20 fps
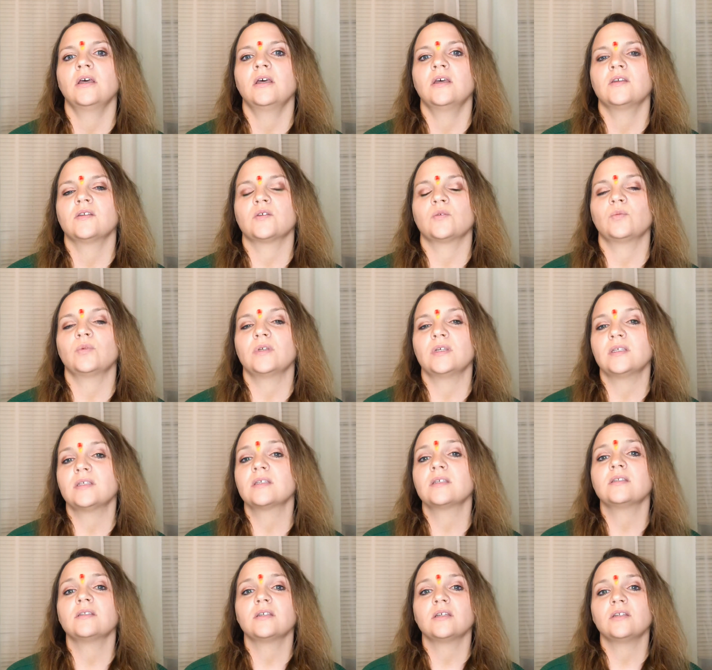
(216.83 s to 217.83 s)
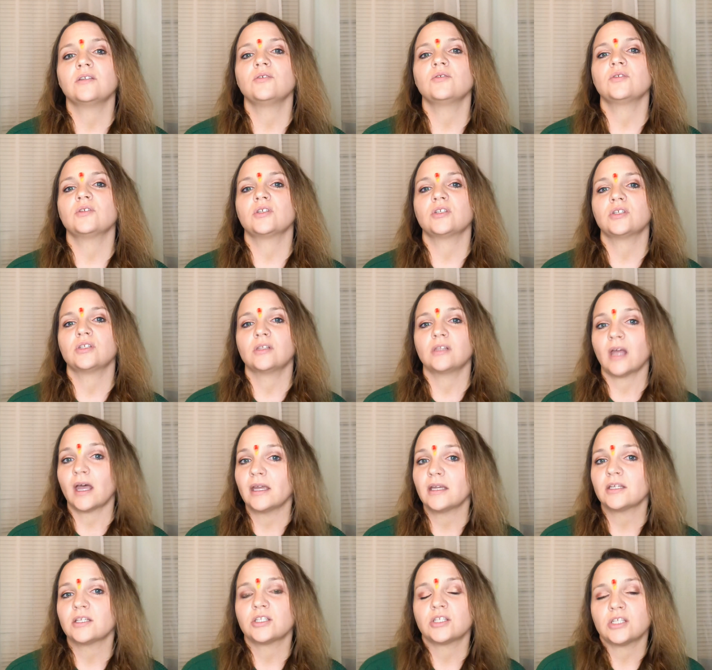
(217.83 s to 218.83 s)
So please continue to
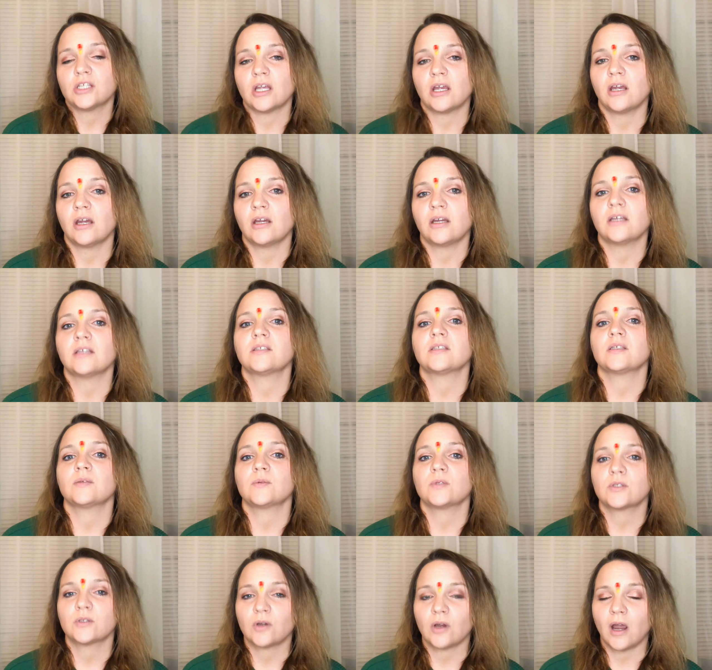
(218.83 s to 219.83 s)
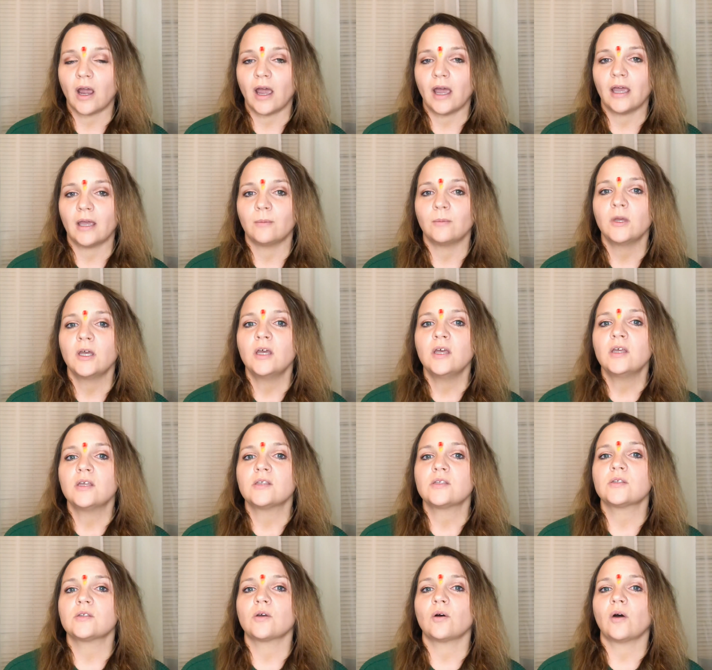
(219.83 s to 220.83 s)
like, share, and subscribe
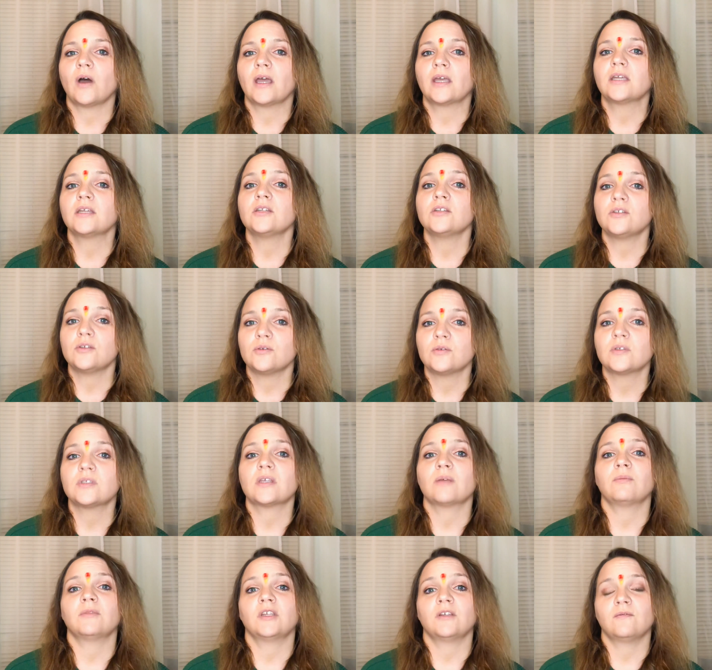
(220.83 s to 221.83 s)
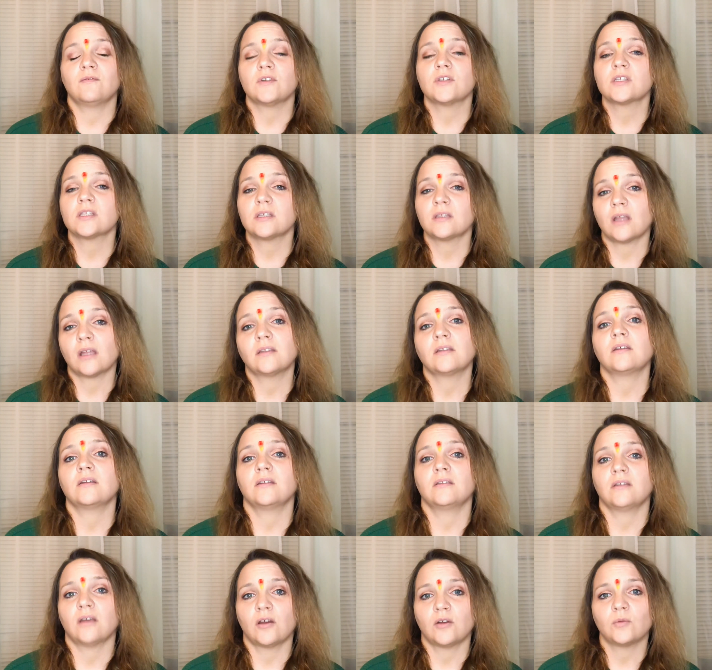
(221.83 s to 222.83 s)
so I can do something for
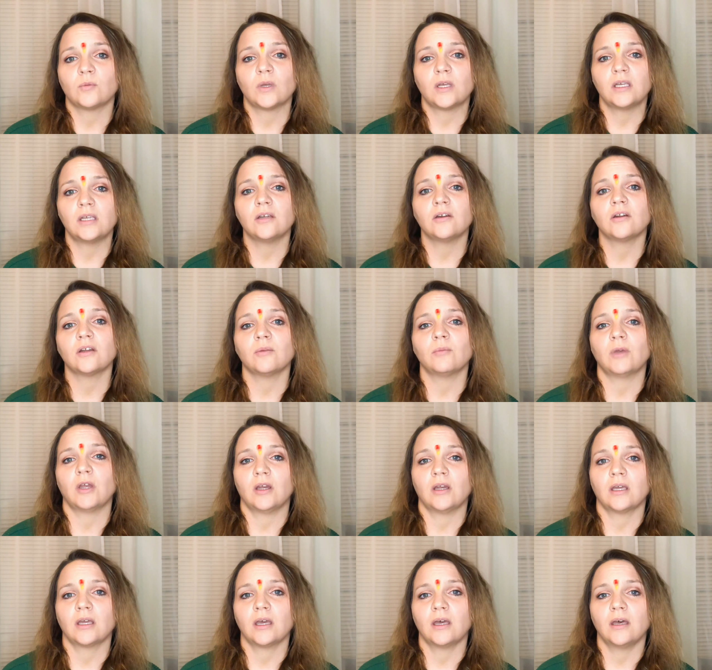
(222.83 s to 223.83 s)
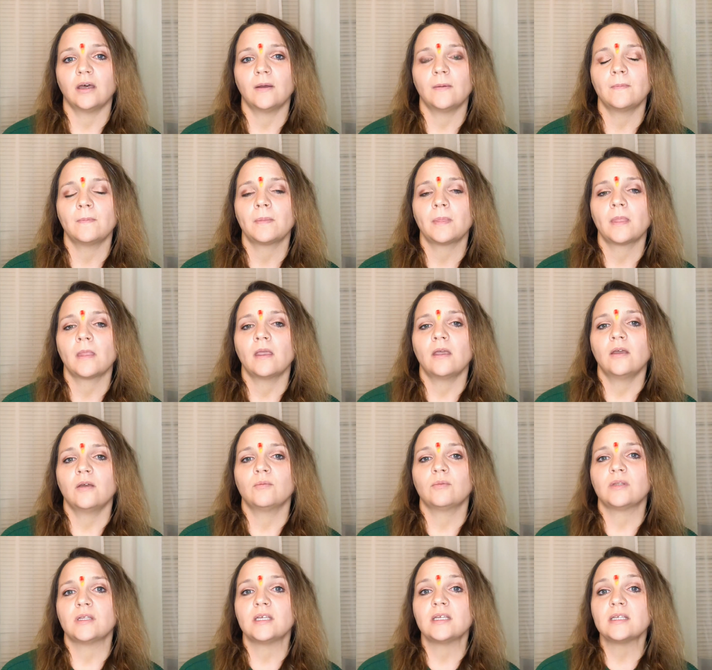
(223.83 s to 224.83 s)
Sanatana Dharma here in America.
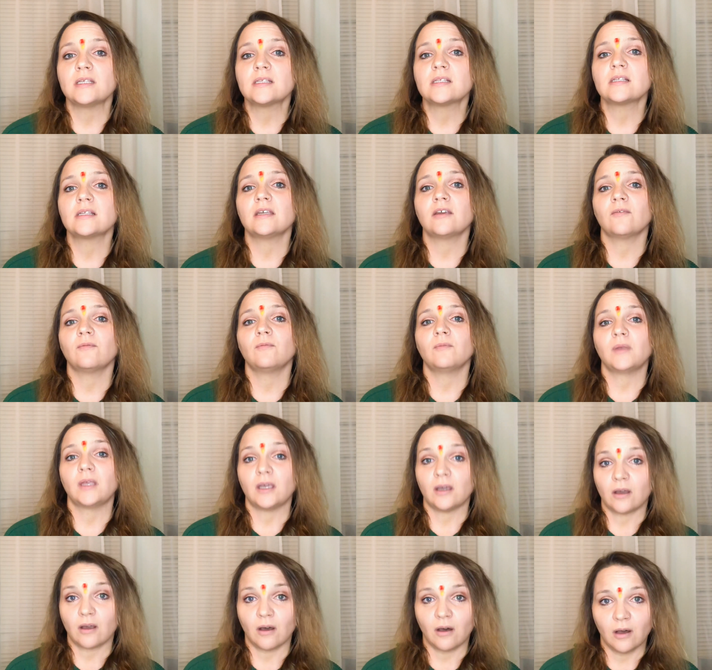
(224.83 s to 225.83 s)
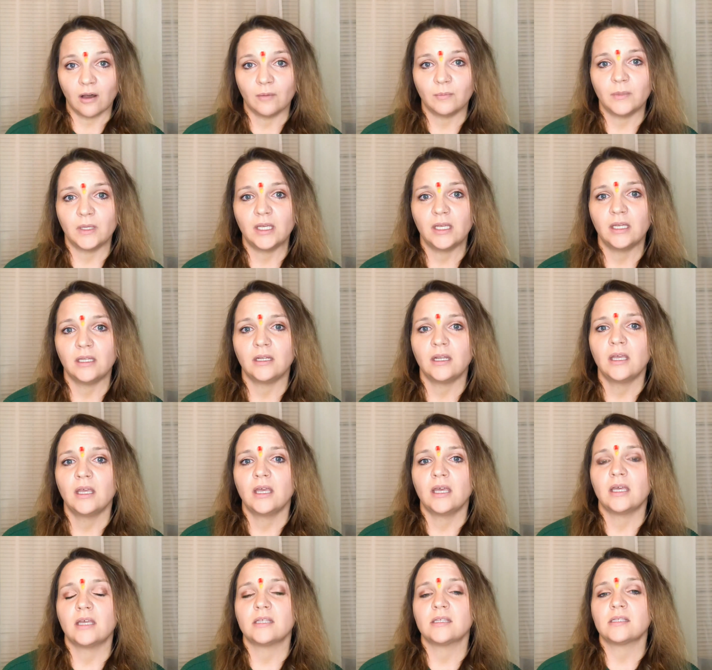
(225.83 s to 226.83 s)
Please leave me a comment
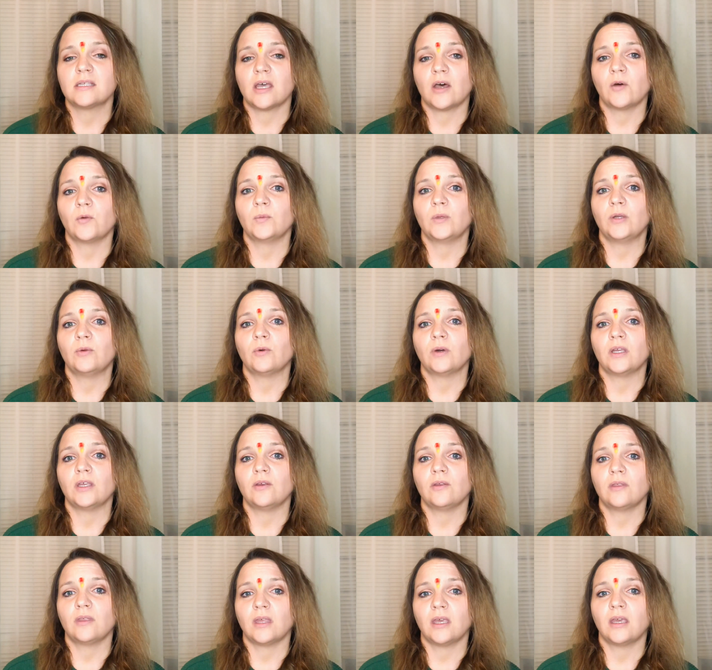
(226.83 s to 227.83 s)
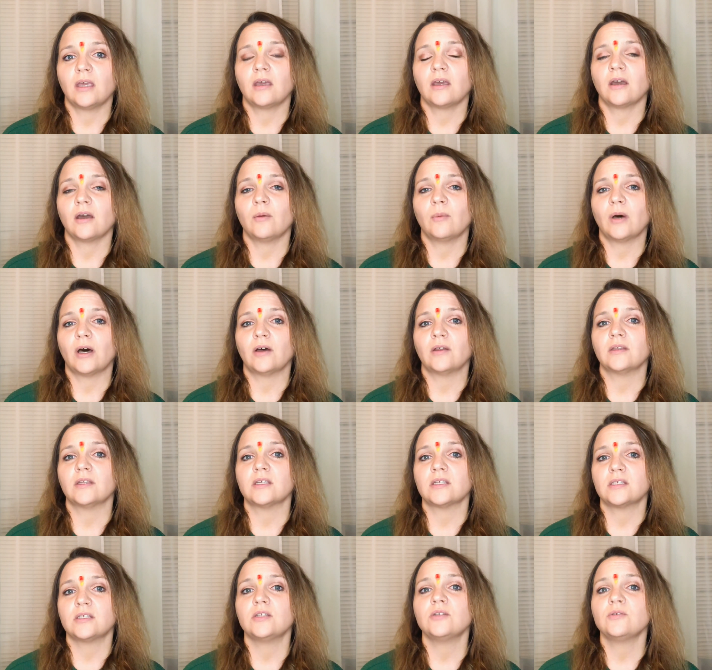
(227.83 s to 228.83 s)
and tell me what you think about
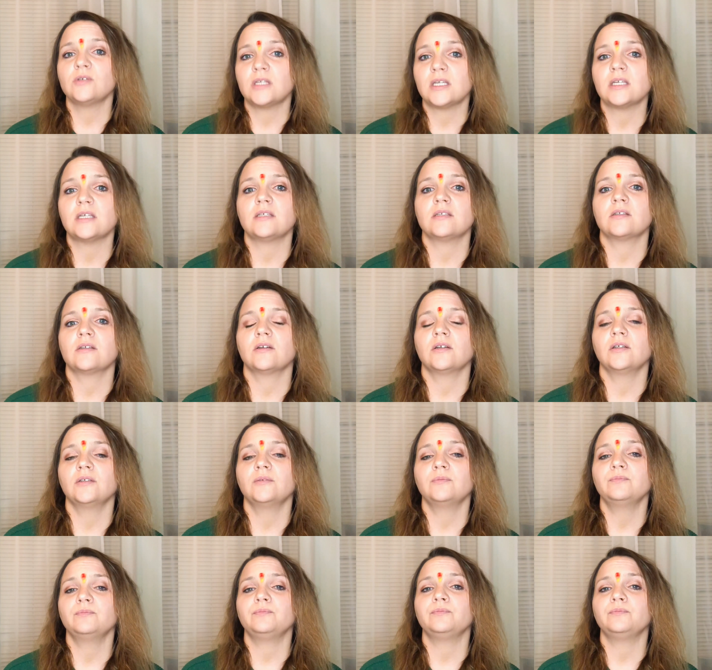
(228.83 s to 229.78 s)
this new teaser.